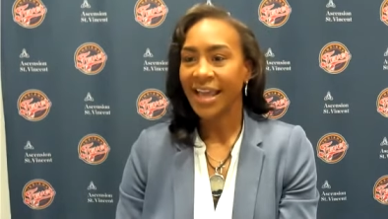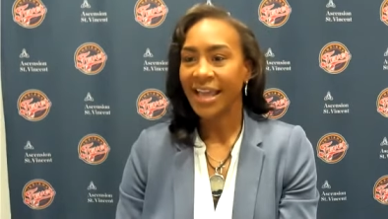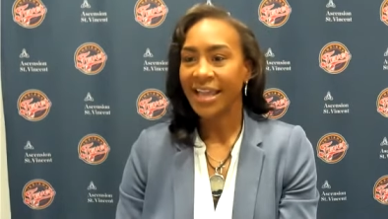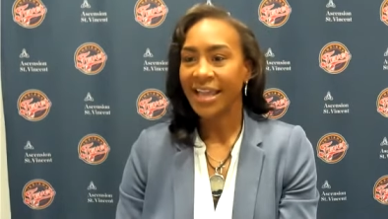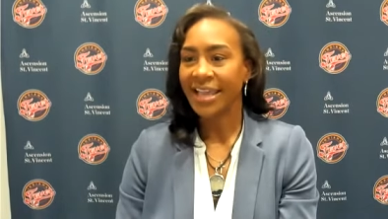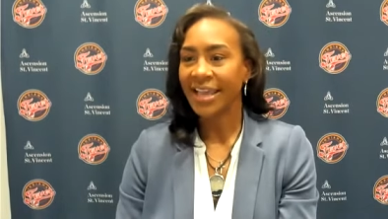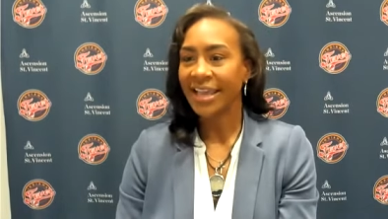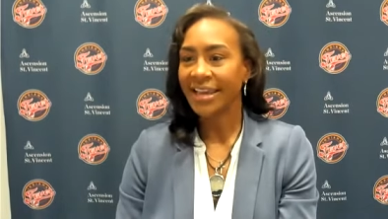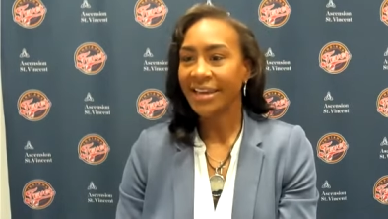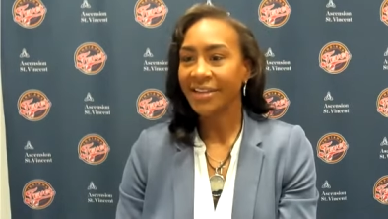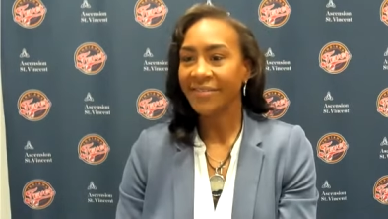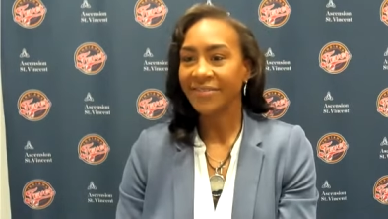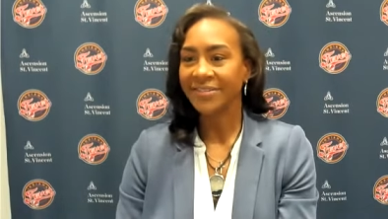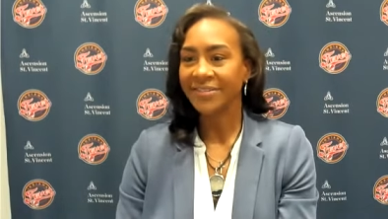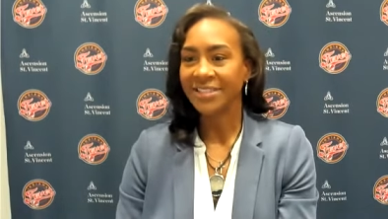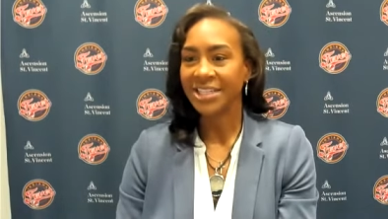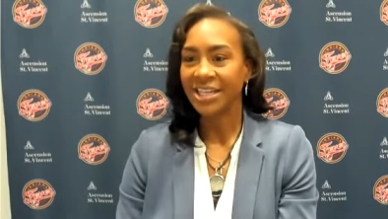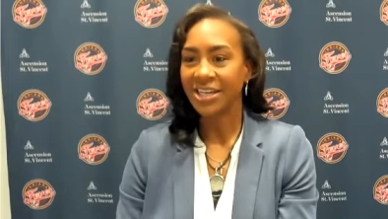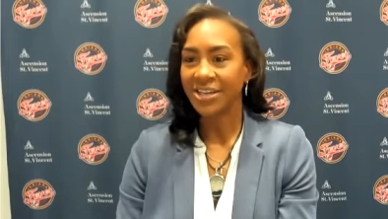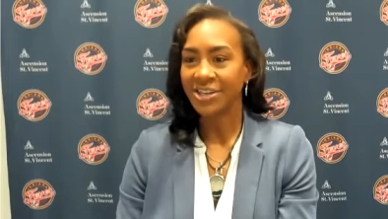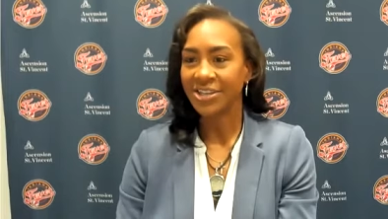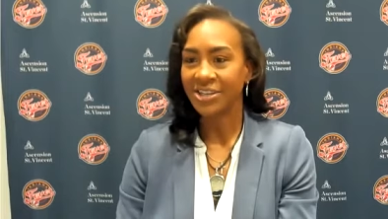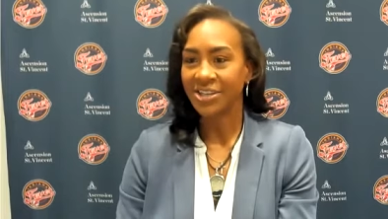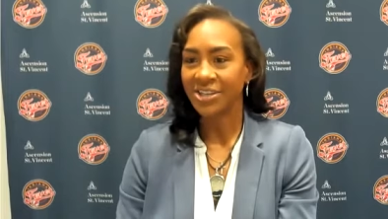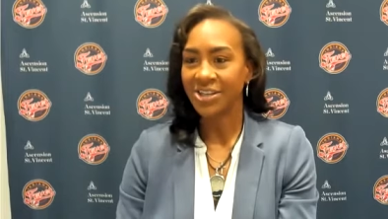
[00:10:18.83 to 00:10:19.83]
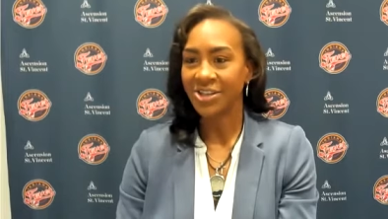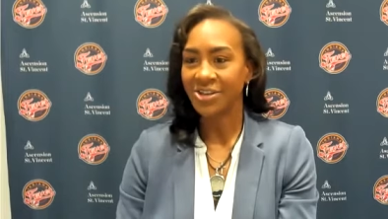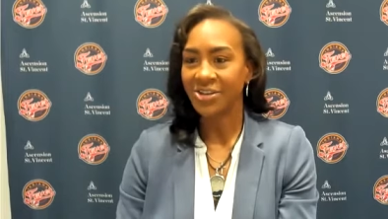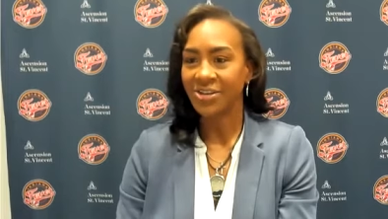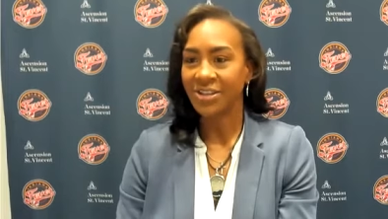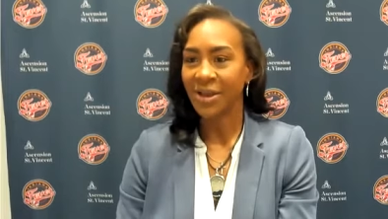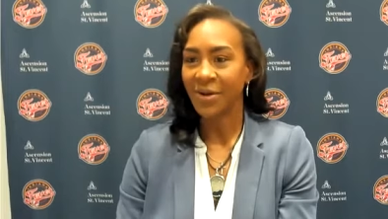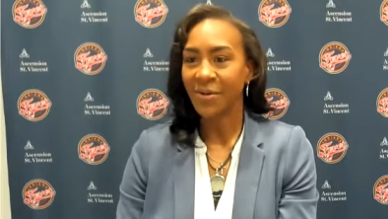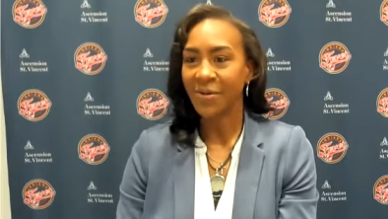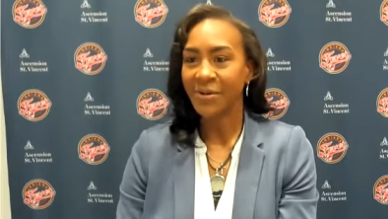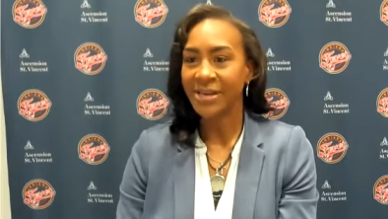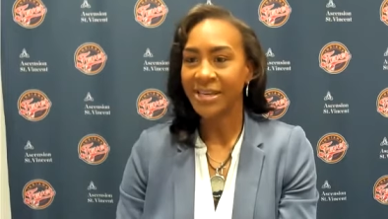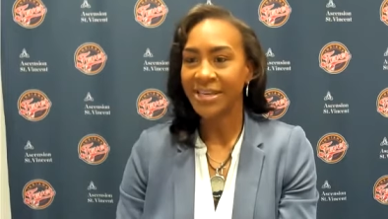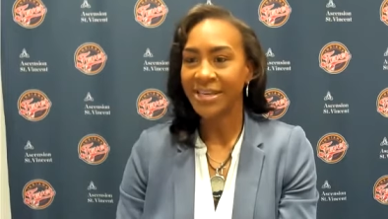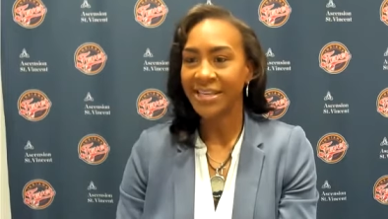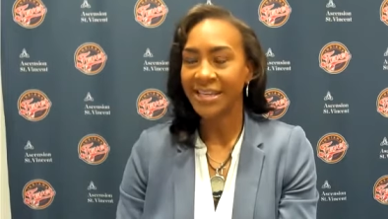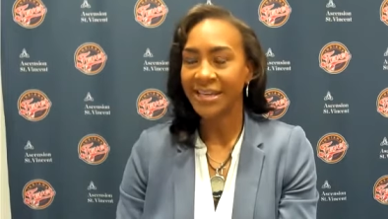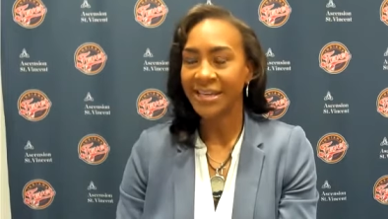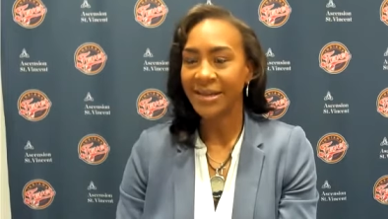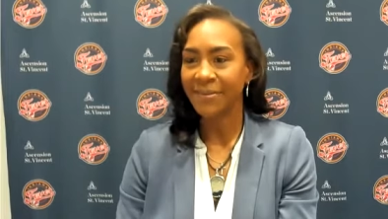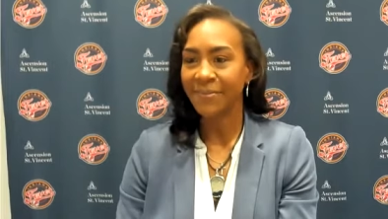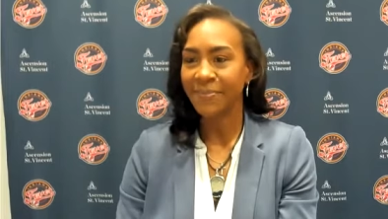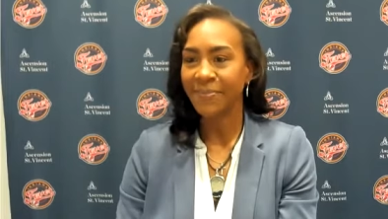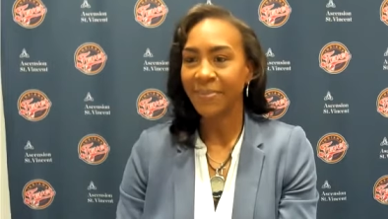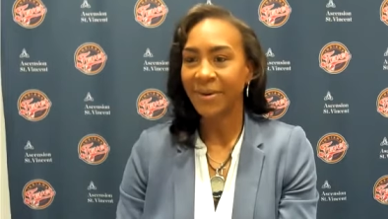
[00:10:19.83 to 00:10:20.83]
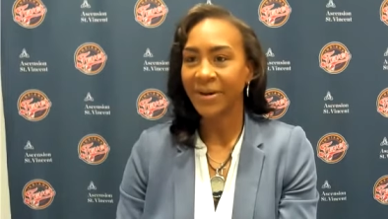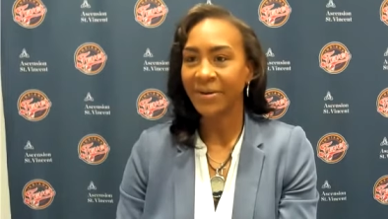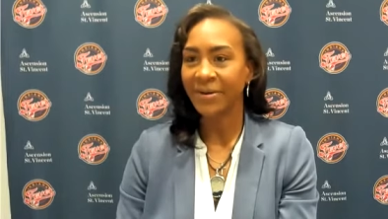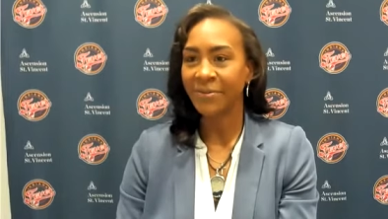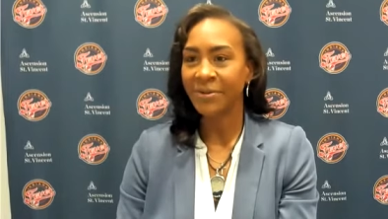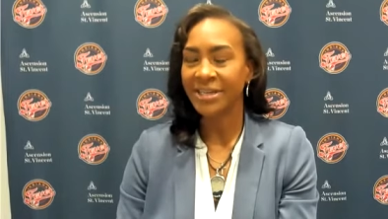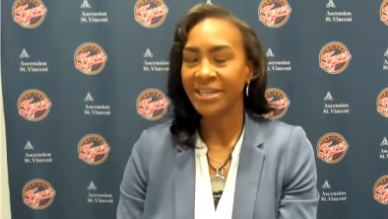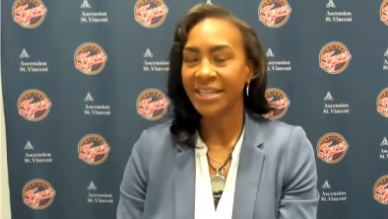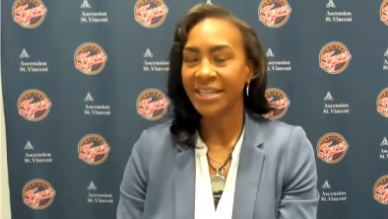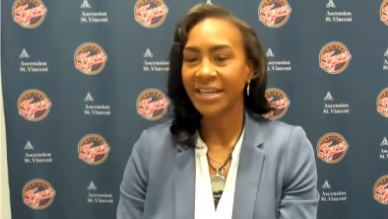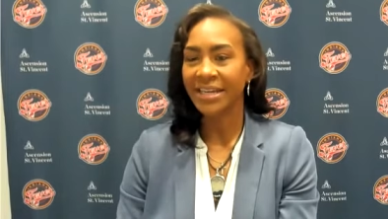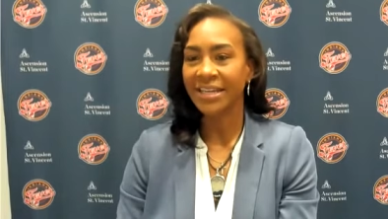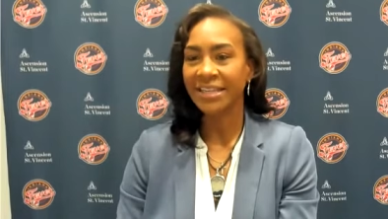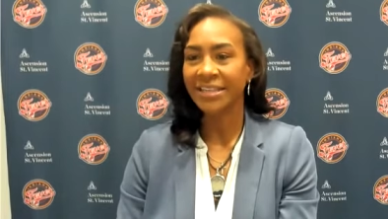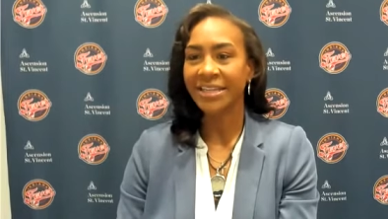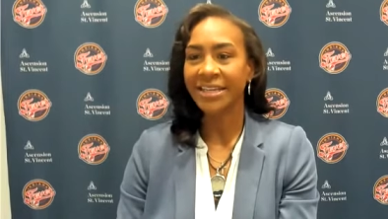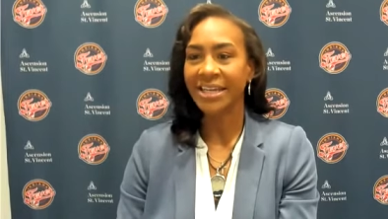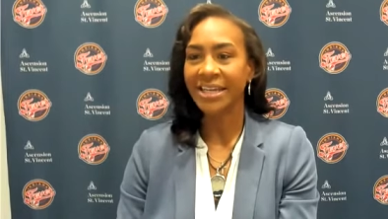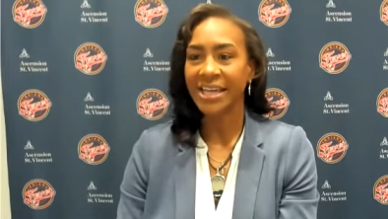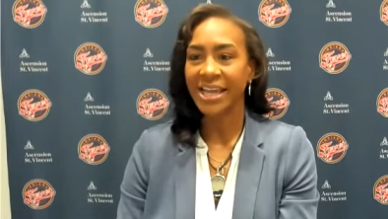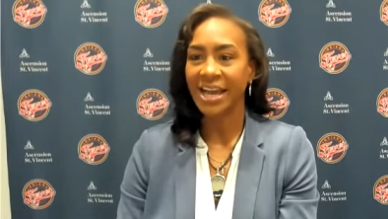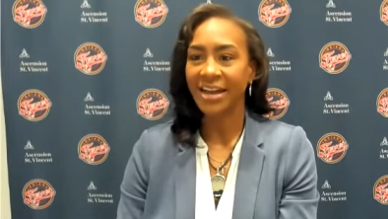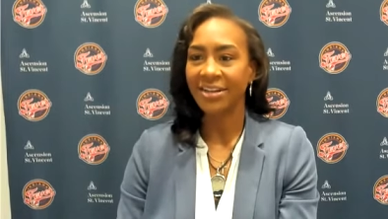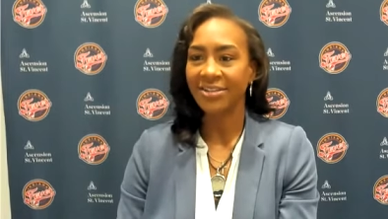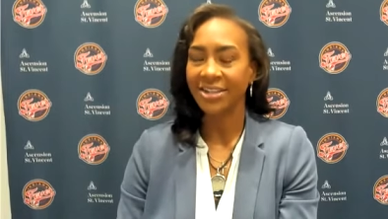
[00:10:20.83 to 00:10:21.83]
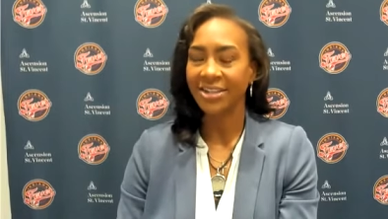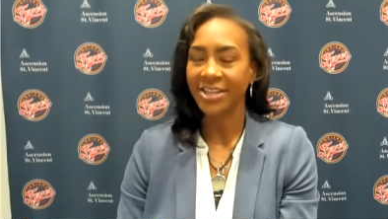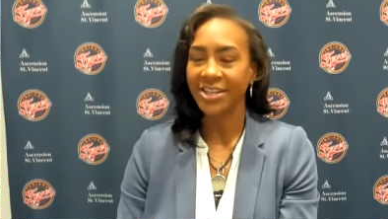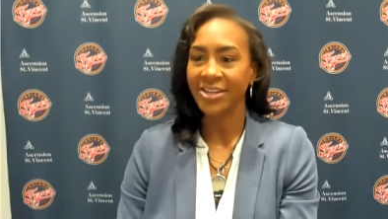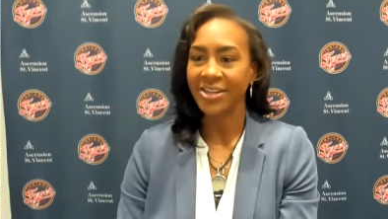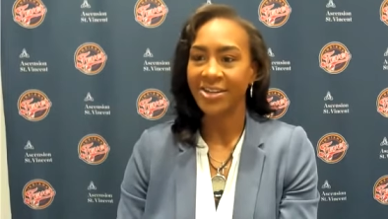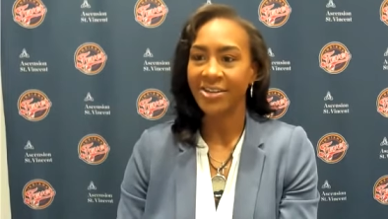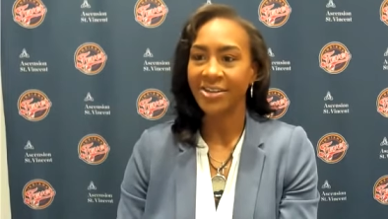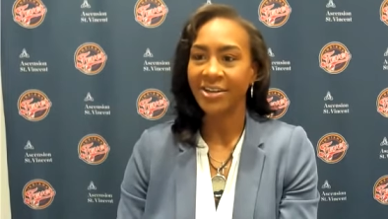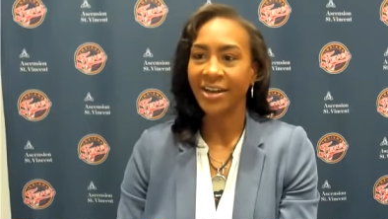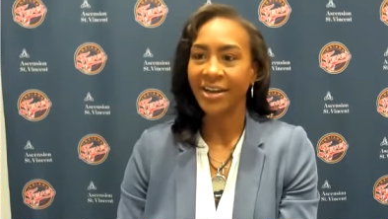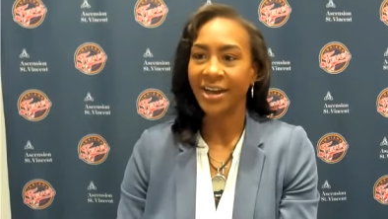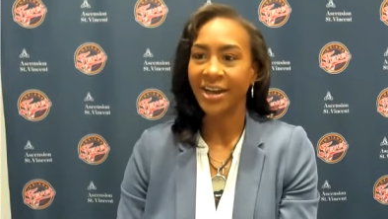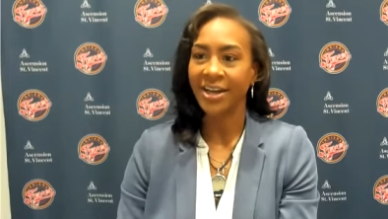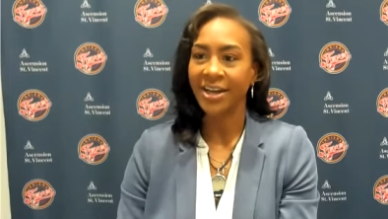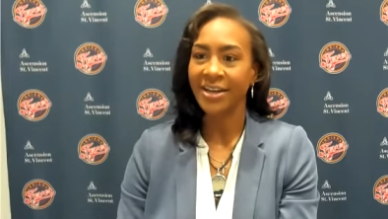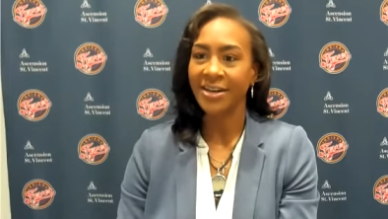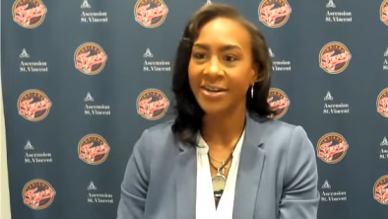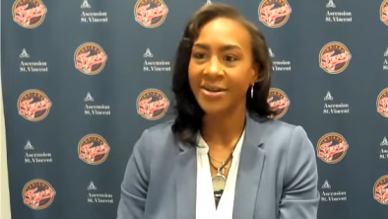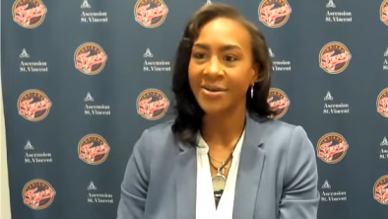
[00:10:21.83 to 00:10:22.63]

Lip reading: I can't even tell you the year that we did it, but we did a clinic out there.